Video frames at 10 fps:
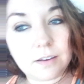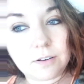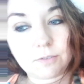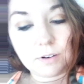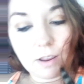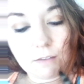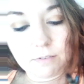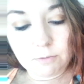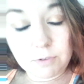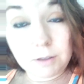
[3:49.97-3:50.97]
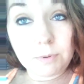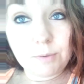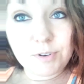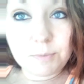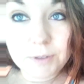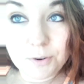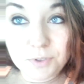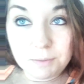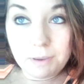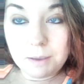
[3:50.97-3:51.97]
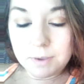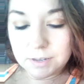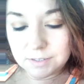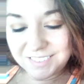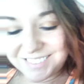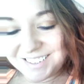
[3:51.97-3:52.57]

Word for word: you know, in heaven, will I be able to play with the babies and